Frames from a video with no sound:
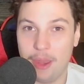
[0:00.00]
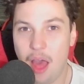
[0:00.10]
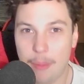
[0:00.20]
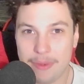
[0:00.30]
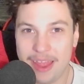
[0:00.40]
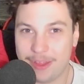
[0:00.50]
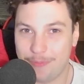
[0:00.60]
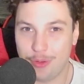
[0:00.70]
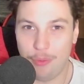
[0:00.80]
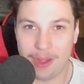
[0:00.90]
Up next for
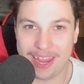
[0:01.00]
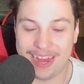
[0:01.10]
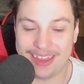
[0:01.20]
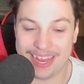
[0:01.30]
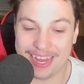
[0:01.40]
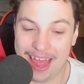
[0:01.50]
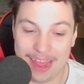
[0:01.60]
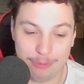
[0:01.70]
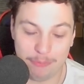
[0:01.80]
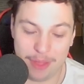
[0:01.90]
2018, guys,
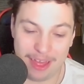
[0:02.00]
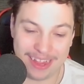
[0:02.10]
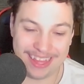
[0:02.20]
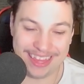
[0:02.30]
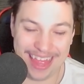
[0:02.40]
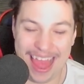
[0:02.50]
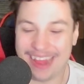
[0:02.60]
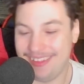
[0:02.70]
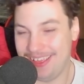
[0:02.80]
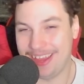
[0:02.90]
we've got
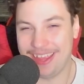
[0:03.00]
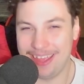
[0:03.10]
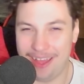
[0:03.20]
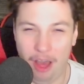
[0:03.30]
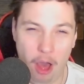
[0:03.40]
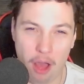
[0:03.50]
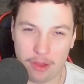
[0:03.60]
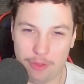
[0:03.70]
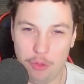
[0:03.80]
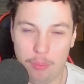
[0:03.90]
Classic Hog
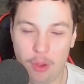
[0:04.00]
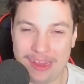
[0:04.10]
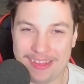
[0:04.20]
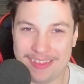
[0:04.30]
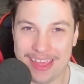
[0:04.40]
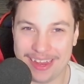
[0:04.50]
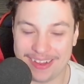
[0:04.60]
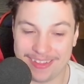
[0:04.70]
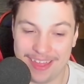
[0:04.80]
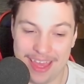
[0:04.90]

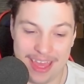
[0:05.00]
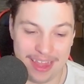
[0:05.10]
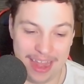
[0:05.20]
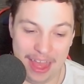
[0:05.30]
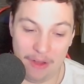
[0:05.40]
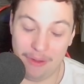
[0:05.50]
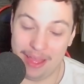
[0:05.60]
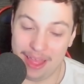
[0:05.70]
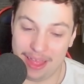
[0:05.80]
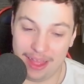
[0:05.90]
2.6. Now,
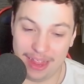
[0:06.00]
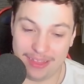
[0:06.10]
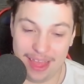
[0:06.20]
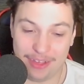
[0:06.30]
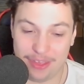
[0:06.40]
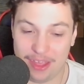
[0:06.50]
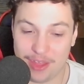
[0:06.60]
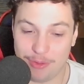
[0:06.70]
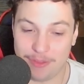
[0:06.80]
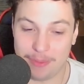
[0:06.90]
it's actually
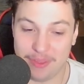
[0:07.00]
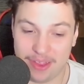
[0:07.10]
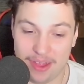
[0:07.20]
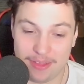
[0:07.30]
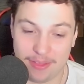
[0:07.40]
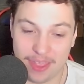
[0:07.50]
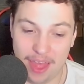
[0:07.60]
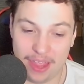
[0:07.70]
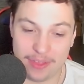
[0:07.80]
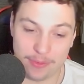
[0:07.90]
interesting because the
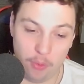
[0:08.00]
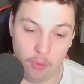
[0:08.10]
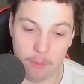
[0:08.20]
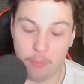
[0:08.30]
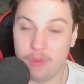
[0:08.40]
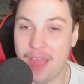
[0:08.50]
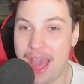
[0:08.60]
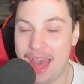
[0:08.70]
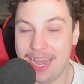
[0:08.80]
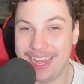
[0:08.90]
Ice Golem was
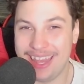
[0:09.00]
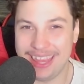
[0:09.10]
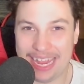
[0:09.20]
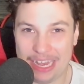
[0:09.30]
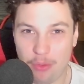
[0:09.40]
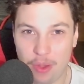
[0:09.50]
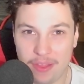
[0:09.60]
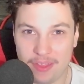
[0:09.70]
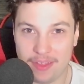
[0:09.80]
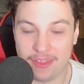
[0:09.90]
added late
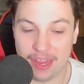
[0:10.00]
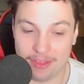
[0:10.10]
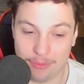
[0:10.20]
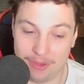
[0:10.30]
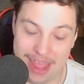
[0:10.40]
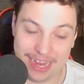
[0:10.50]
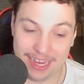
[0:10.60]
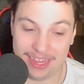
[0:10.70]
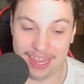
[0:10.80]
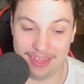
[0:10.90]
2016, so
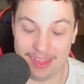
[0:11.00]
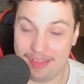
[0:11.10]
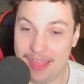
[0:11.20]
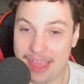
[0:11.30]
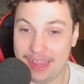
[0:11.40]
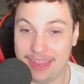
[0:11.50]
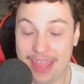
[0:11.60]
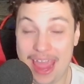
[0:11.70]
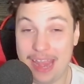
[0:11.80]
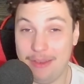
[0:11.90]
technically this deck
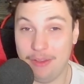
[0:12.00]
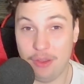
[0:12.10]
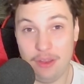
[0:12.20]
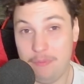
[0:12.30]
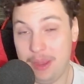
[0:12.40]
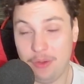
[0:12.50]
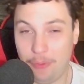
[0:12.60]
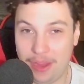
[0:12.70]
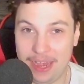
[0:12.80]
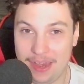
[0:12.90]
could have been
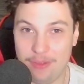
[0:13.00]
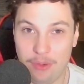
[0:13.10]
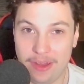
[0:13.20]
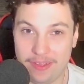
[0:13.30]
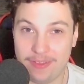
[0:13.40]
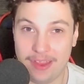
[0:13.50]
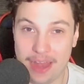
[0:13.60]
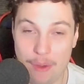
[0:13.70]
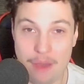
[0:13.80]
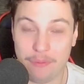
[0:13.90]
created in 2016.
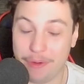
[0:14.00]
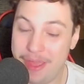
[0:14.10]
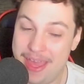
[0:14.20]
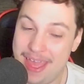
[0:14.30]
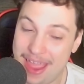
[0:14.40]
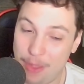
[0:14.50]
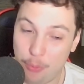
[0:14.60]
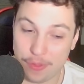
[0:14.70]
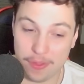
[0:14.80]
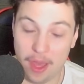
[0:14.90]
However, it
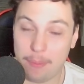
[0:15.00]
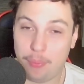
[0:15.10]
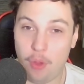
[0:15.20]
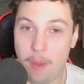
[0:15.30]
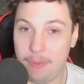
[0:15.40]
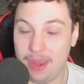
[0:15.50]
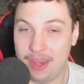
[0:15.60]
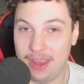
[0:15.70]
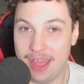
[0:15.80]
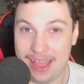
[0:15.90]
was not prominent
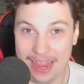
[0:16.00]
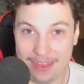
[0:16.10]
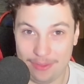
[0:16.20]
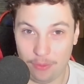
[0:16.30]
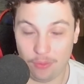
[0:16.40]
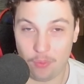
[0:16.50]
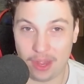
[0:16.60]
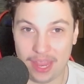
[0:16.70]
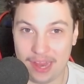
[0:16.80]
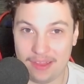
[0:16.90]
until
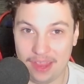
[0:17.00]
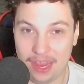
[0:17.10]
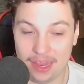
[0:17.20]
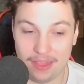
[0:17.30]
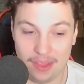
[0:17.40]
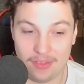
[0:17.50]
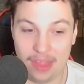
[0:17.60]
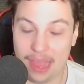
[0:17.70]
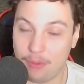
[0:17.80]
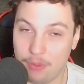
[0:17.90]
2018. This
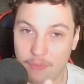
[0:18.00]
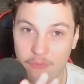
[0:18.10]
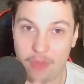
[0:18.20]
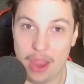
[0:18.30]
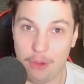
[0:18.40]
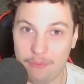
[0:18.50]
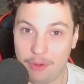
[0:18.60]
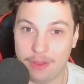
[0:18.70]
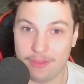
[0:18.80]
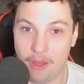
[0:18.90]
deck was very,
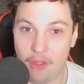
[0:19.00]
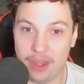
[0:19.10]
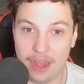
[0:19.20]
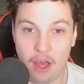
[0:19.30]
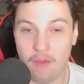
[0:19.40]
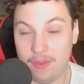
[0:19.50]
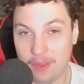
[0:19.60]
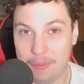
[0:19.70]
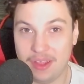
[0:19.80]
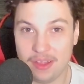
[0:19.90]
very solid, and obviously
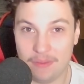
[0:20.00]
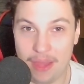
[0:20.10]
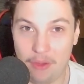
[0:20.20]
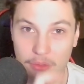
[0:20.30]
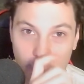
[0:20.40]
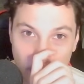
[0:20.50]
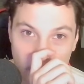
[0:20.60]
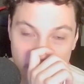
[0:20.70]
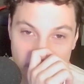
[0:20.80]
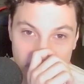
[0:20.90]
because of how low
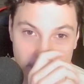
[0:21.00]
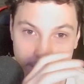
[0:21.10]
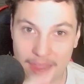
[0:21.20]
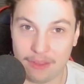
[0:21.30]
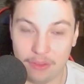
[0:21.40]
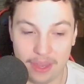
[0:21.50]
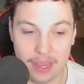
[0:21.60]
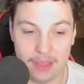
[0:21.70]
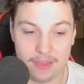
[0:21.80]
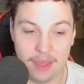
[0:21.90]
cycle it
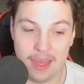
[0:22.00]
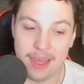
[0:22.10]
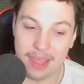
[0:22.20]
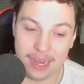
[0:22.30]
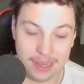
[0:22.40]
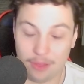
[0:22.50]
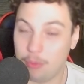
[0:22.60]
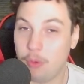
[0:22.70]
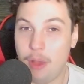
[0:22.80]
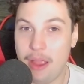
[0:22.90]
is, it does
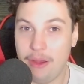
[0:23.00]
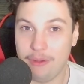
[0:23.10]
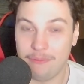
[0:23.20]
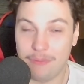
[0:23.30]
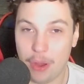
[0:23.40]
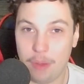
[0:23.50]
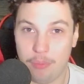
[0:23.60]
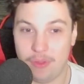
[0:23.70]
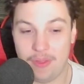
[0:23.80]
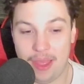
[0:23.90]
require very
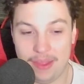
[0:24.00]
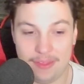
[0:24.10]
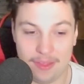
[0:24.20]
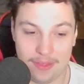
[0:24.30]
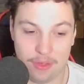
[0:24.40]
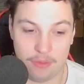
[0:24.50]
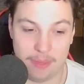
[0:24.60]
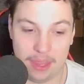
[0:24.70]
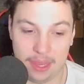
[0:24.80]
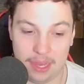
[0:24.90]
precise decision
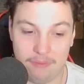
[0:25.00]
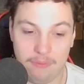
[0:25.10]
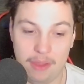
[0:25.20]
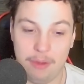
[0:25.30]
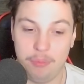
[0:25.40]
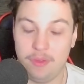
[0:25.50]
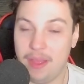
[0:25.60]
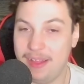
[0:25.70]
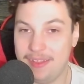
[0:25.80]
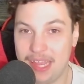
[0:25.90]
making and very
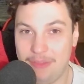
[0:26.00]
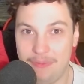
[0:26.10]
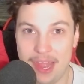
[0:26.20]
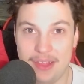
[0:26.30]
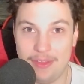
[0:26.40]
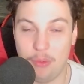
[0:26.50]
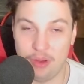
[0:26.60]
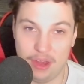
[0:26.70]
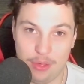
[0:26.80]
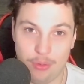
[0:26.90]
precise defense. So we're
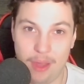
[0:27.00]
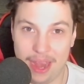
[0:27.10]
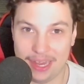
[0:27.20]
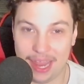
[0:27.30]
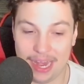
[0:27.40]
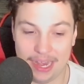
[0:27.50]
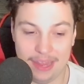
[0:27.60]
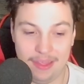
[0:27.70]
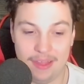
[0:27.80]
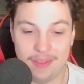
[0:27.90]
gonna try and get into
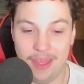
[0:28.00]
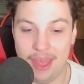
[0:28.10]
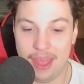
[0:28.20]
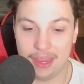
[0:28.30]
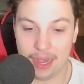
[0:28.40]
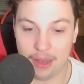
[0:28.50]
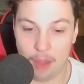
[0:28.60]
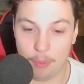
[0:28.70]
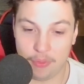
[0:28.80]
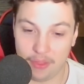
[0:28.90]
this, get it up
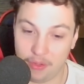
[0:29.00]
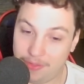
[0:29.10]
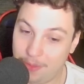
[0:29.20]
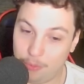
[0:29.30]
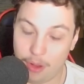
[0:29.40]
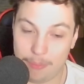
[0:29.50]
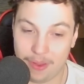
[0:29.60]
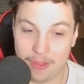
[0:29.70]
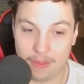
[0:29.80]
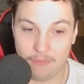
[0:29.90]
with it. Looks like we're up
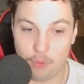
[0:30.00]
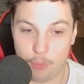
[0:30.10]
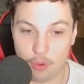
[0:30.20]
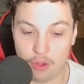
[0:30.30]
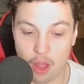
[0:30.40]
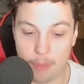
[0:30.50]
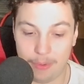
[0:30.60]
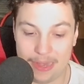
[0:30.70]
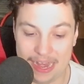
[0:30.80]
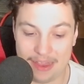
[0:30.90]
against a former top
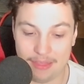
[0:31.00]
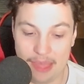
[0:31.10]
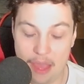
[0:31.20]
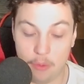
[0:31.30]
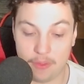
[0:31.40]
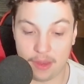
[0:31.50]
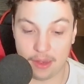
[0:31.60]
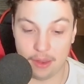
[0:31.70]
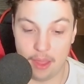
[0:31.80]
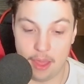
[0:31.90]
10,000,
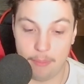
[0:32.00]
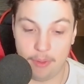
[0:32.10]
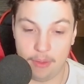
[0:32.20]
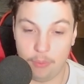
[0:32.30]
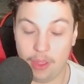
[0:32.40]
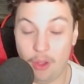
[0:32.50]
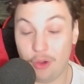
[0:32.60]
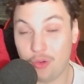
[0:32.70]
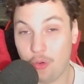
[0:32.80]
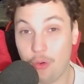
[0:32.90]
but we are
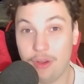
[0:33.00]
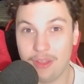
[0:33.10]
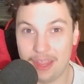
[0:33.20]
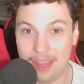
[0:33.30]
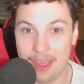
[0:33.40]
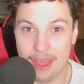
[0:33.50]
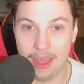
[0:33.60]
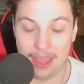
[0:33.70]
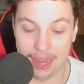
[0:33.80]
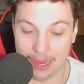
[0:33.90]
currently
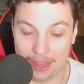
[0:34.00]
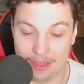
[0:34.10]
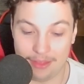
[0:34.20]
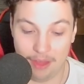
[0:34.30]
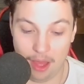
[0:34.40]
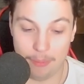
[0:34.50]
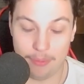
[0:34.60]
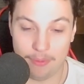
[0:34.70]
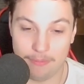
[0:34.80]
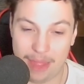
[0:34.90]
a top,
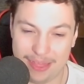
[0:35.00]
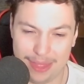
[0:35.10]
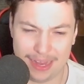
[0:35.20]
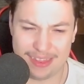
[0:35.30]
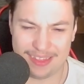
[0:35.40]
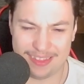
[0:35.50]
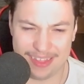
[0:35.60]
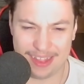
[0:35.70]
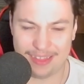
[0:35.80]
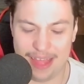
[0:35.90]
I think,
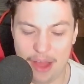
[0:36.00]
6,000.